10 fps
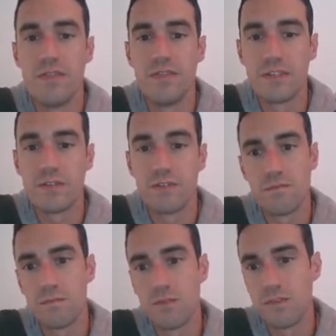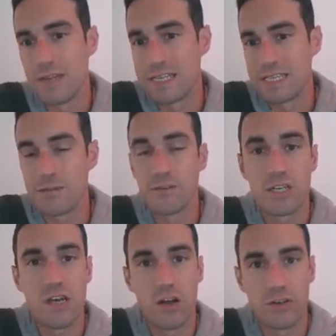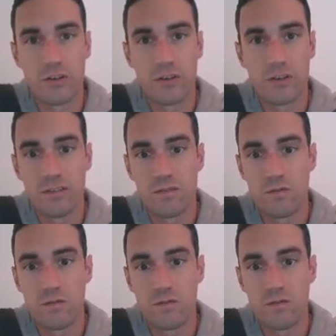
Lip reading: This like different coloring